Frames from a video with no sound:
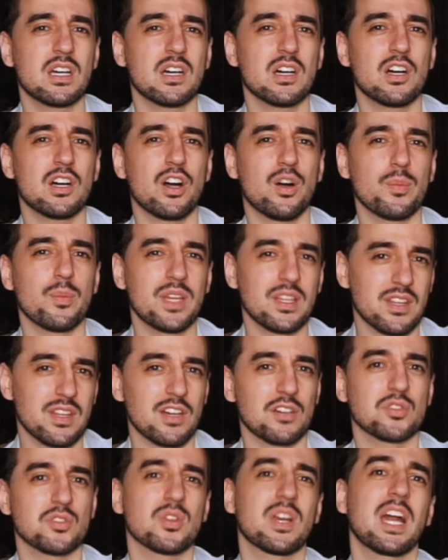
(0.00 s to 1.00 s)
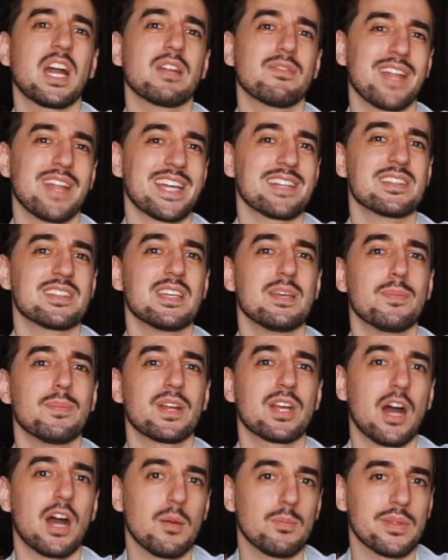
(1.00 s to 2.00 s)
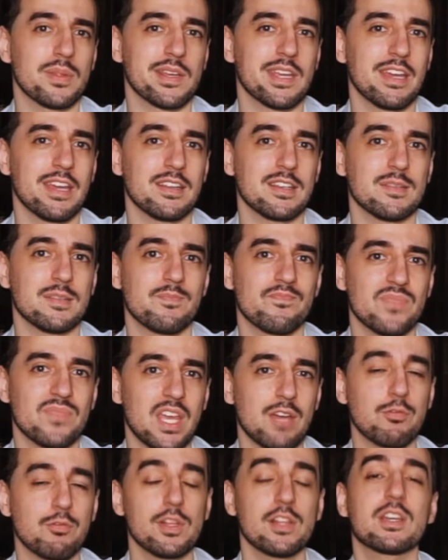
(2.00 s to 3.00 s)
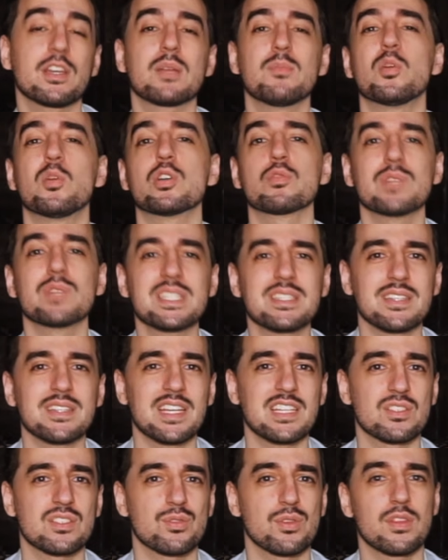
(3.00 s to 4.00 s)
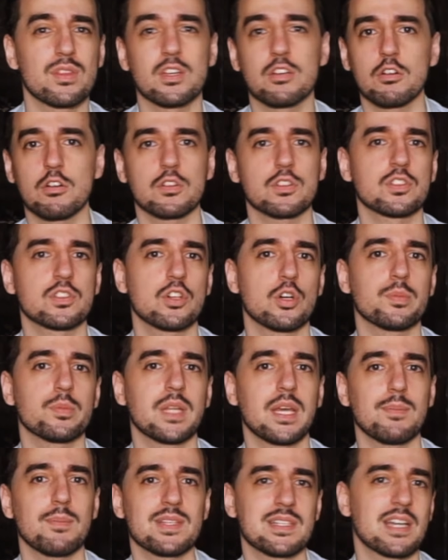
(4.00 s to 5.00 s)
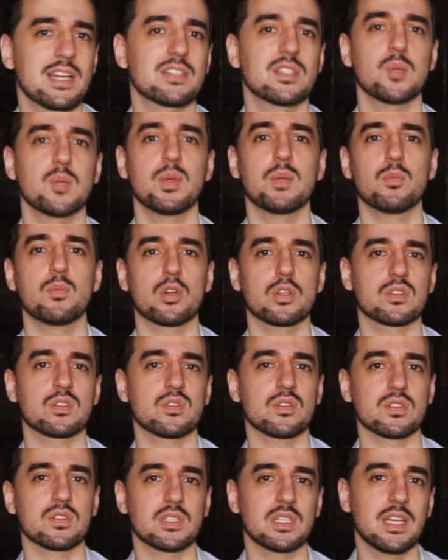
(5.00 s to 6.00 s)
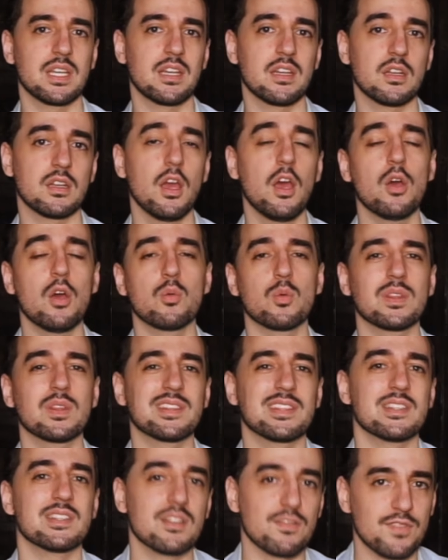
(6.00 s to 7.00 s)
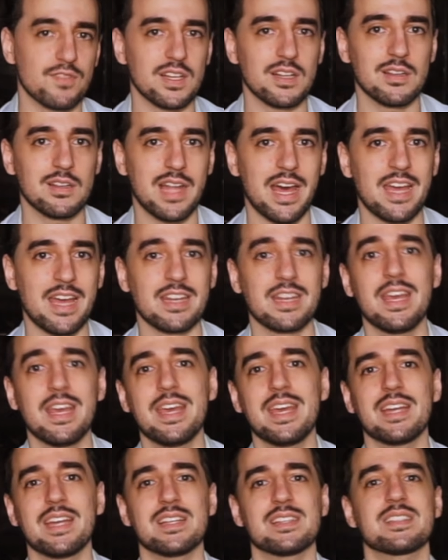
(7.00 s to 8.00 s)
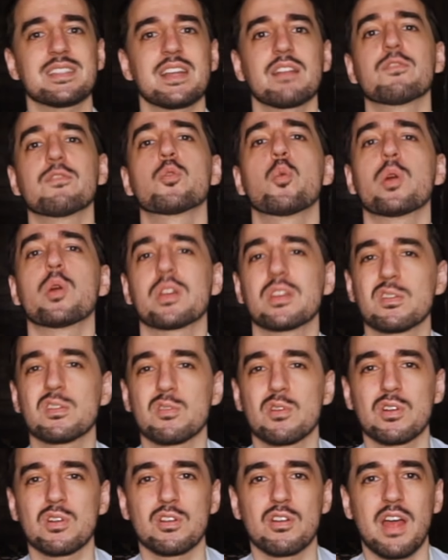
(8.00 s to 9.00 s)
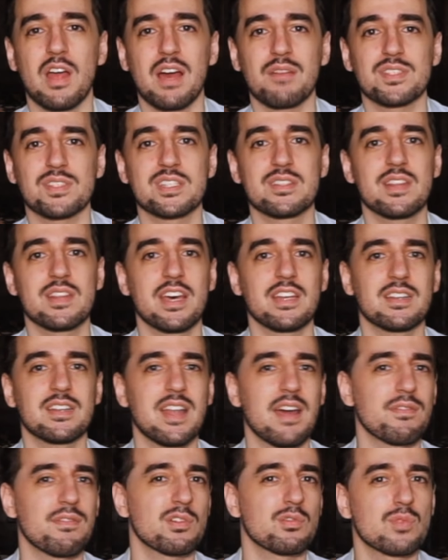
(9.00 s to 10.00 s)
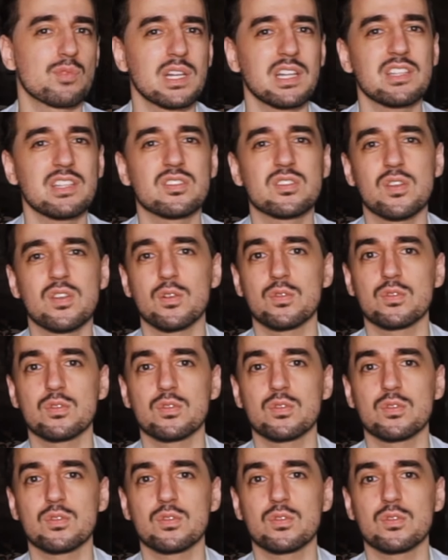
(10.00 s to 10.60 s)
albeit they also kind of like to keep it complicated. If we look in more recent history, the Chronoscope name has actually been more associated with the DeVille line and a set of quirky chronographs that never really sold